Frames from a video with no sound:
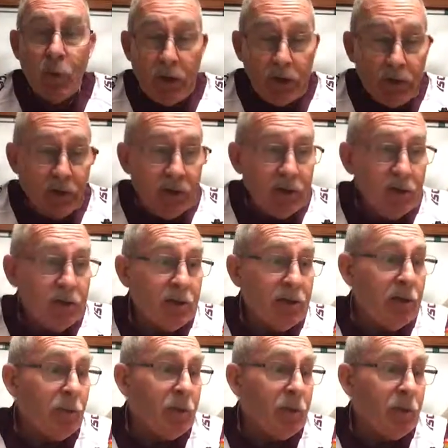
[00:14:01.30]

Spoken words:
We did indeed.